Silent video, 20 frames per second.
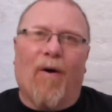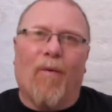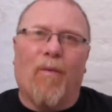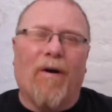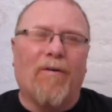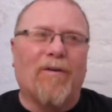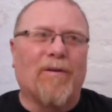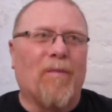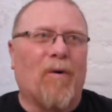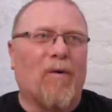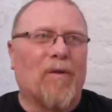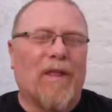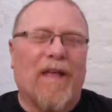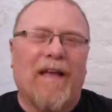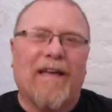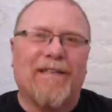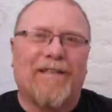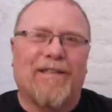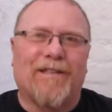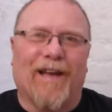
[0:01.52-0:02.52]
Well, good
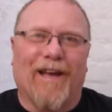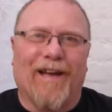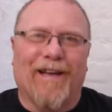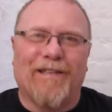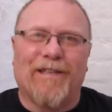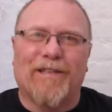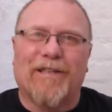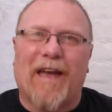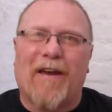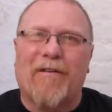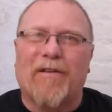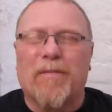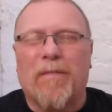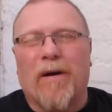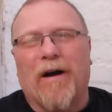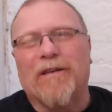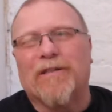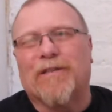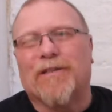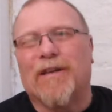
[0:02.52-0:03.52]
morning. It's just Gary, the
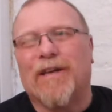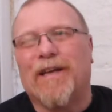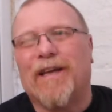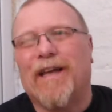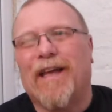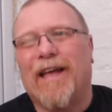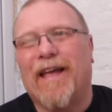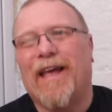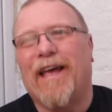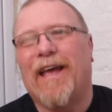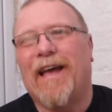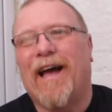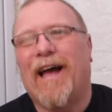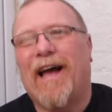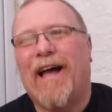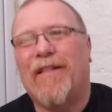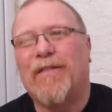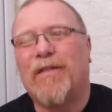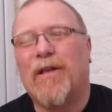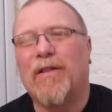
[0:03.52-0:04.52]
pastor here
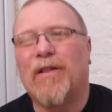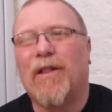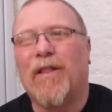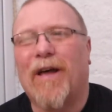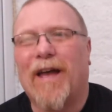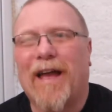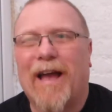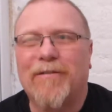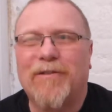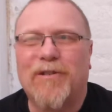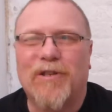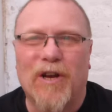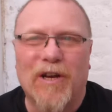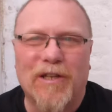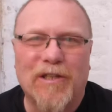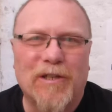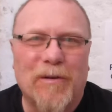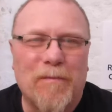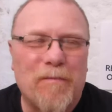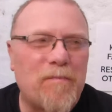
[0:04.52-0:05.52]
at the Lighthouse
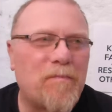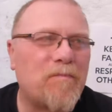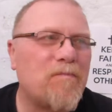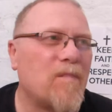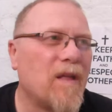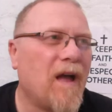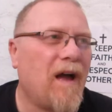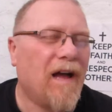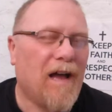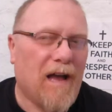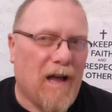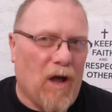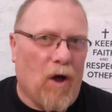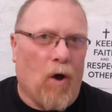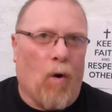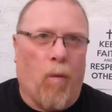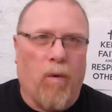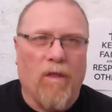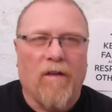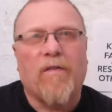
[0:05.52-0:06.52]
Church.
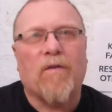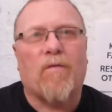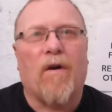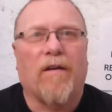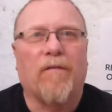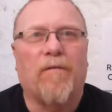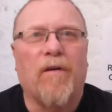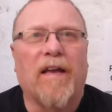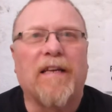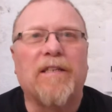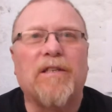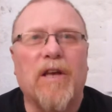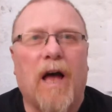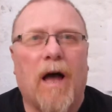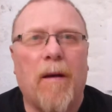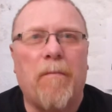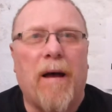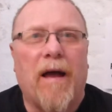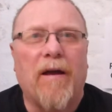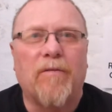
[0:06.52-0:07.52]
One of the great things
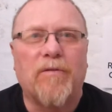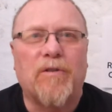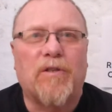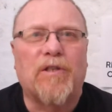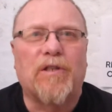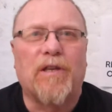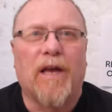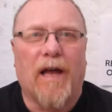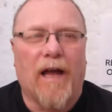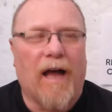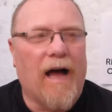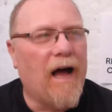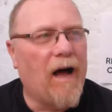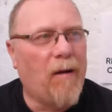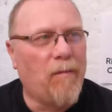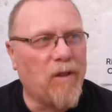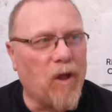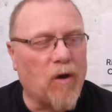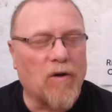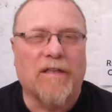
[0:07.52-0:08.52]
about
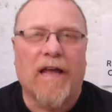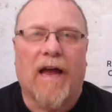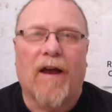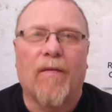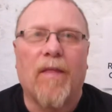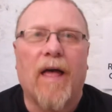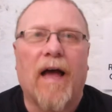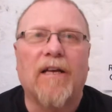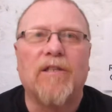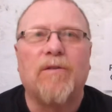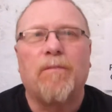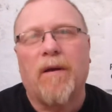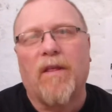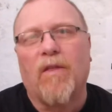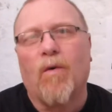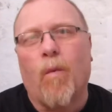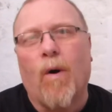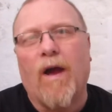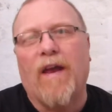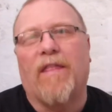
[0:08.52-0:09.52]
lockdown has been
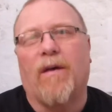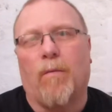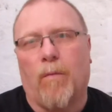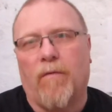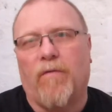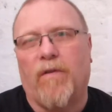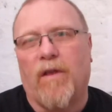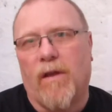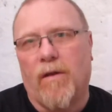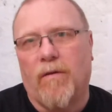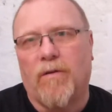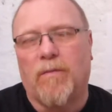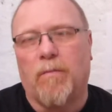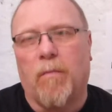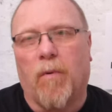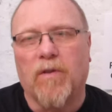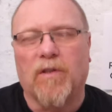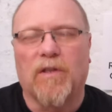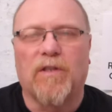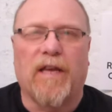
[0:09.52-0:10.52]
the way that we've used
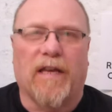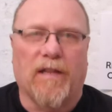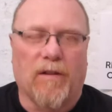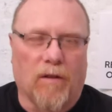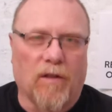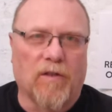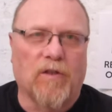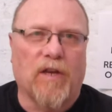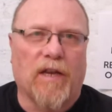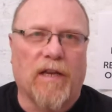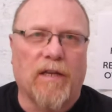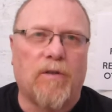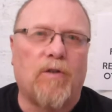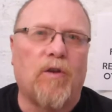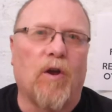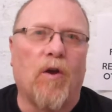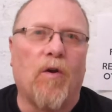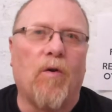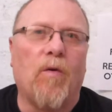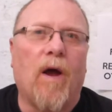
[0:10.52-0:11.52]
modern technology
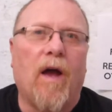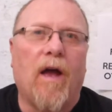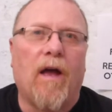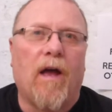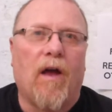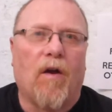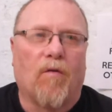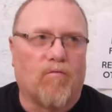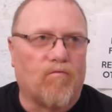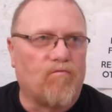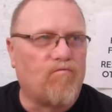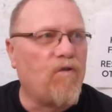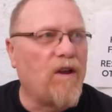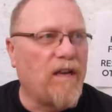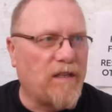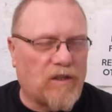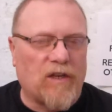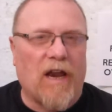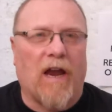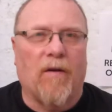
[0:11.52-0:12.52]
to
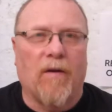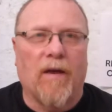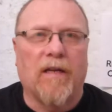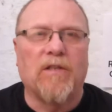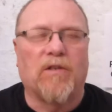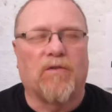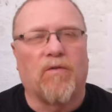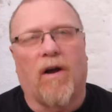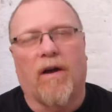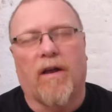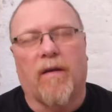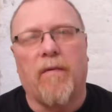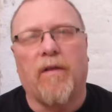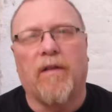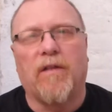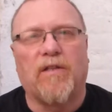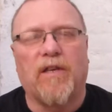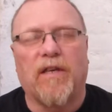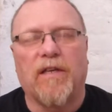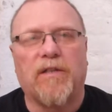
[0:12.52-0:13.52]
reach out into our
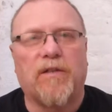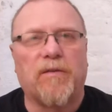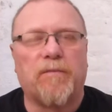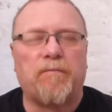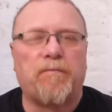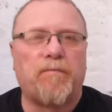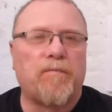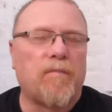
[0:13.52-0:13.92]
communities.